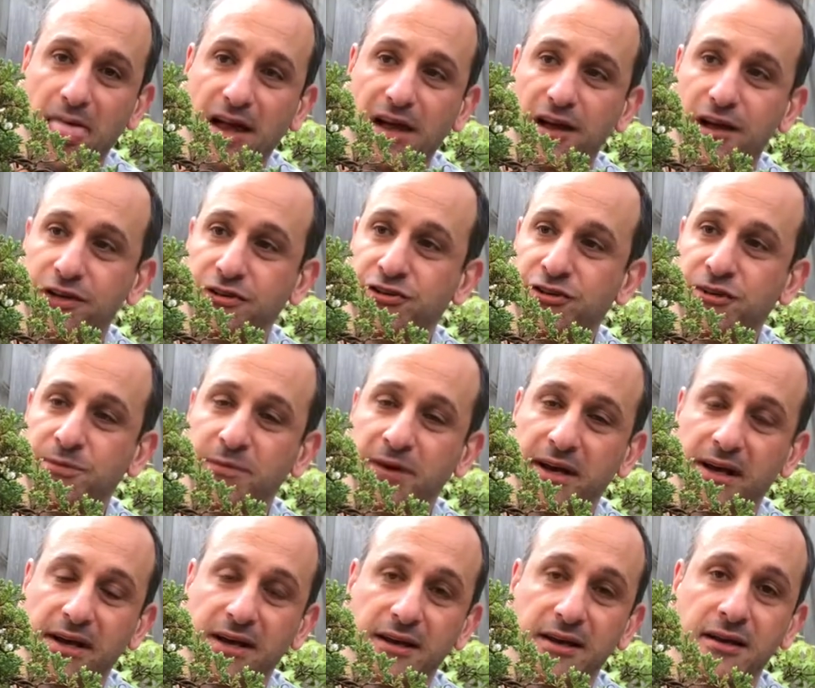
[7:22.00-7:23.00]
the
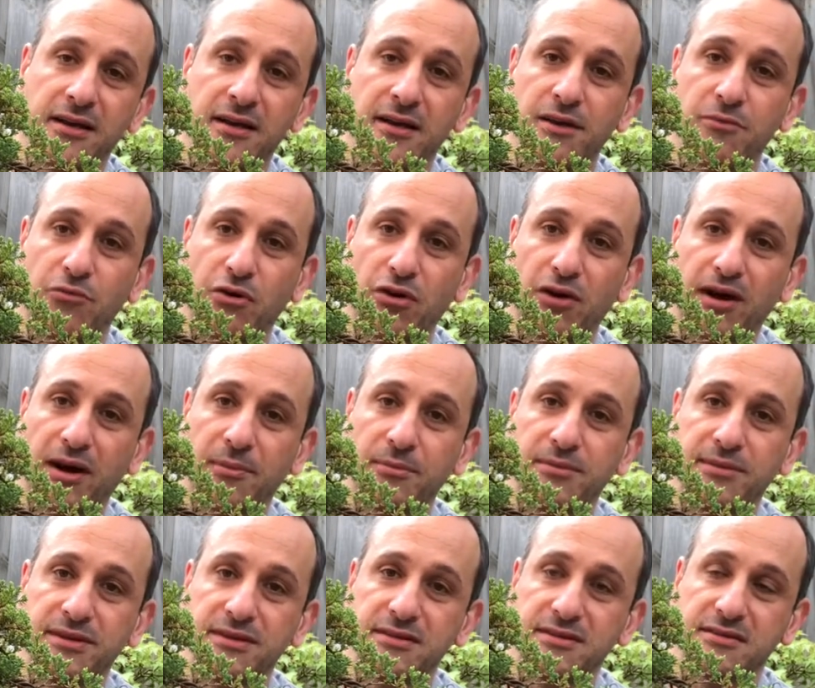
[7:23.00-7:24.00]
Juniper,
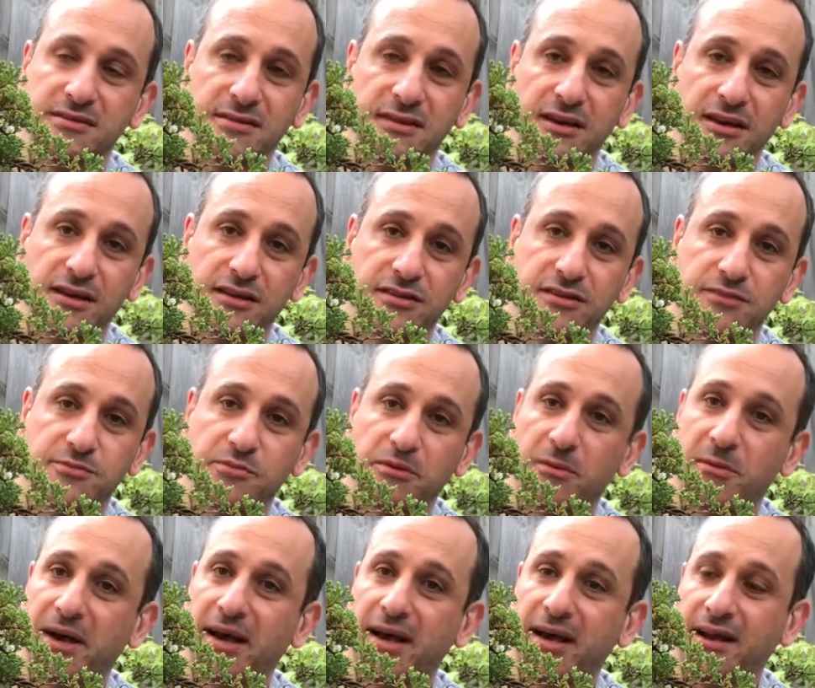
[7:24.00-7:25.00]
procumbens,
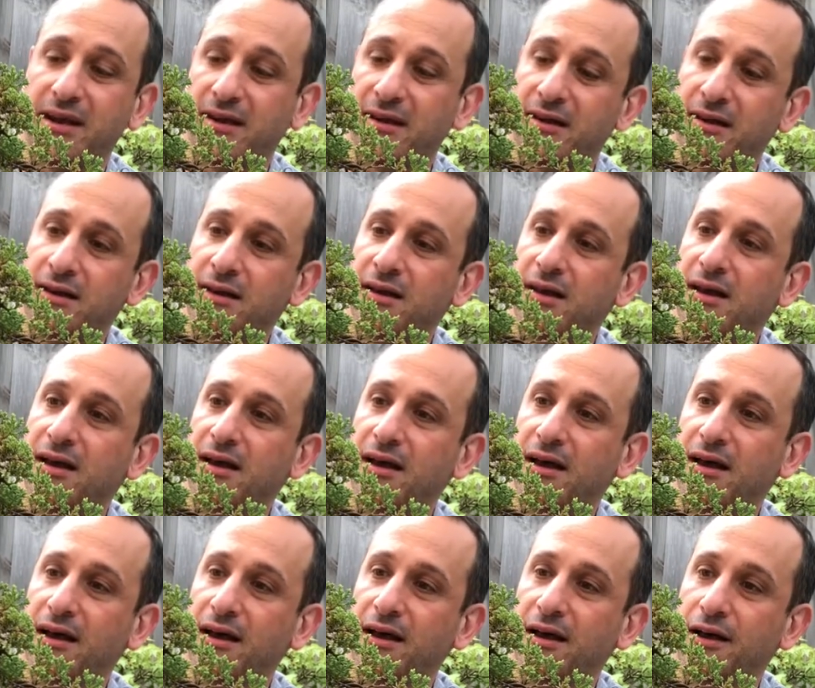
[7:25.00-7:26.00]
spumata,
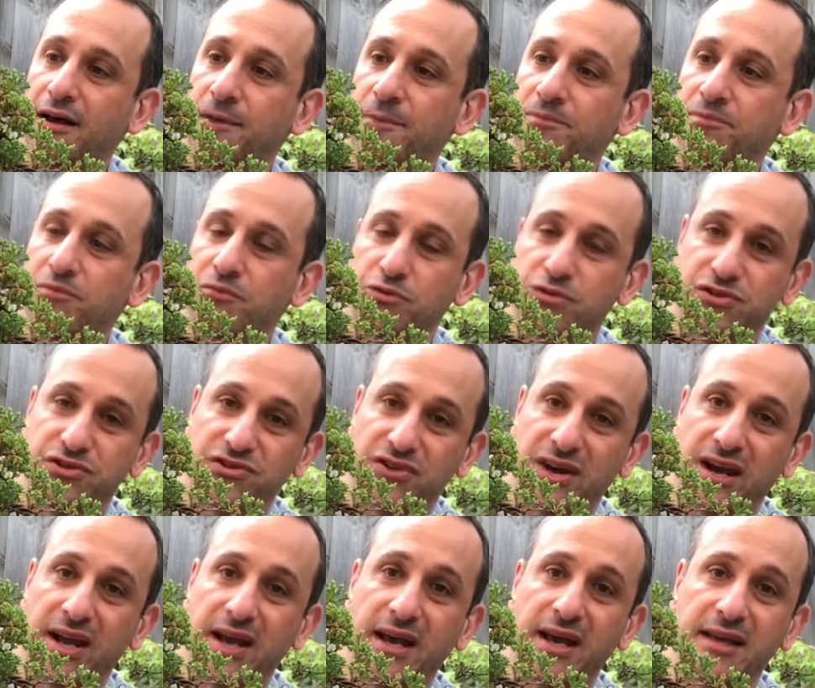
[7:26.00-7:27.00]

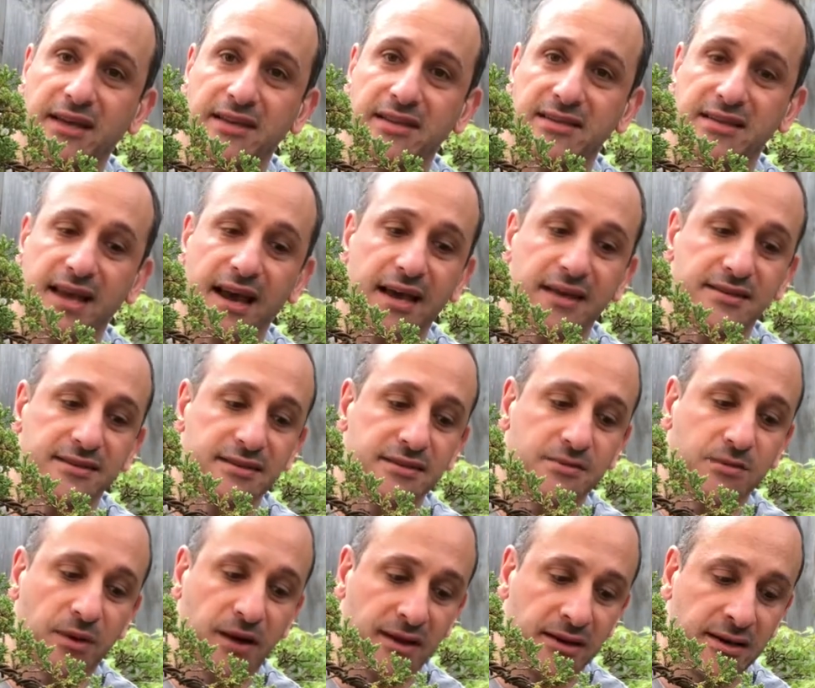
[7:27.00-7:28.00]
prostrata, in this case,
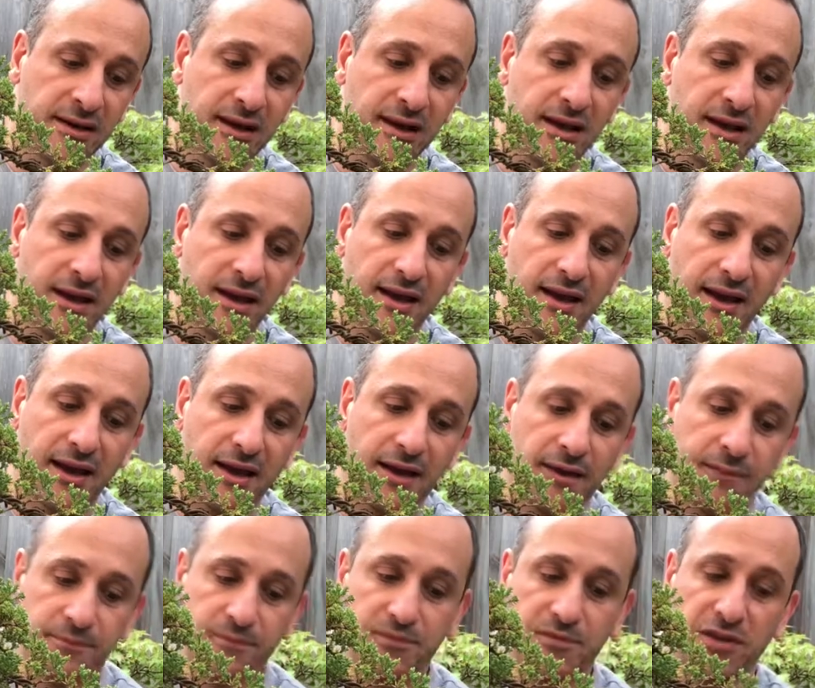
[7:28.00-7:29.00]
this one,
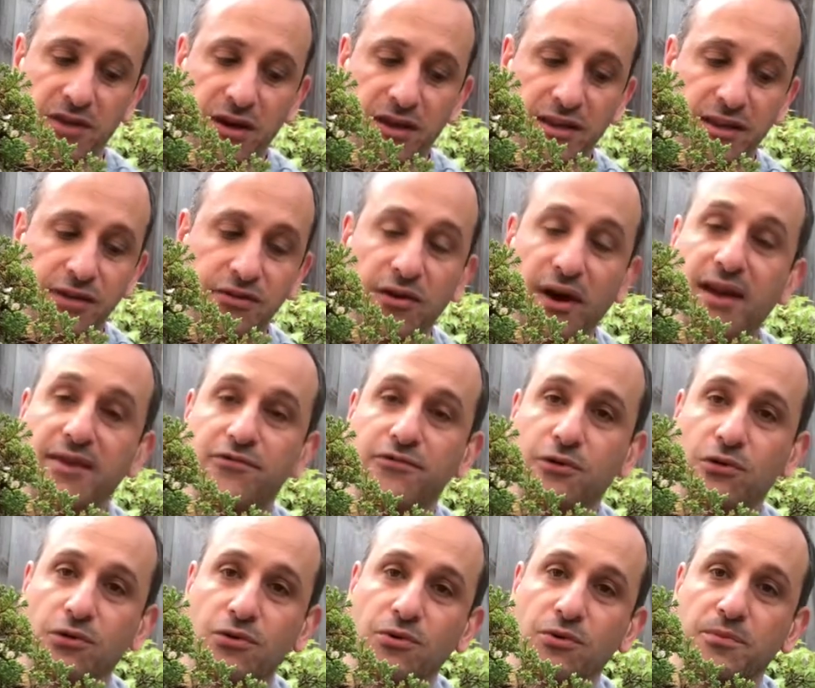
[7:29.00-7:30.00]
they're great
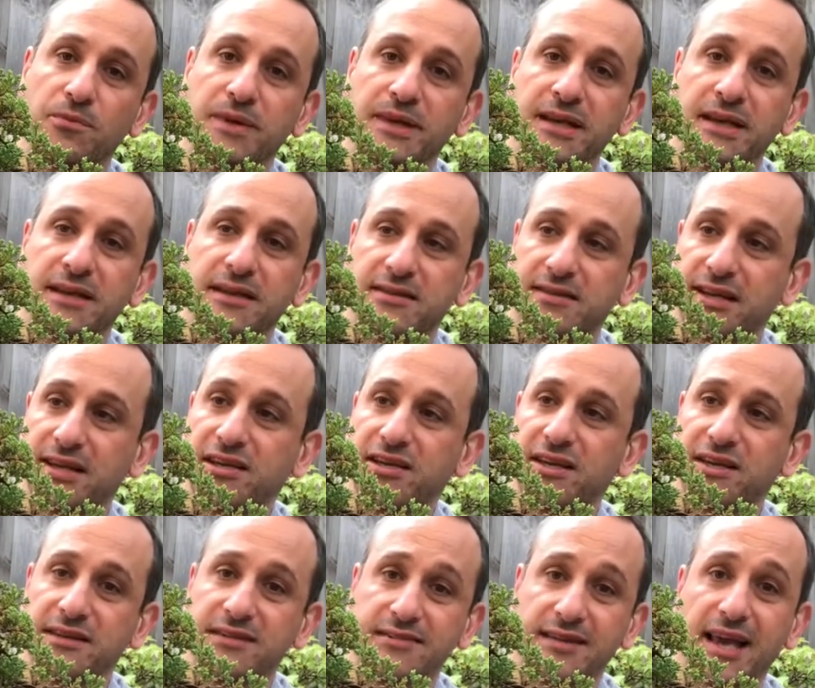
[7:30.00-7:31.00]
for beginners, and you
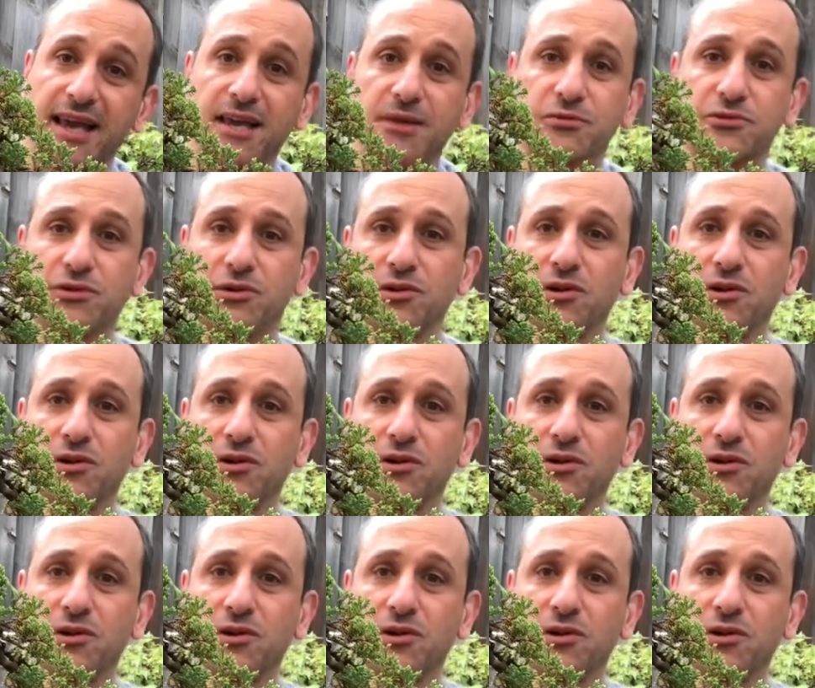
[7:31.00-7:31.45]
can take them to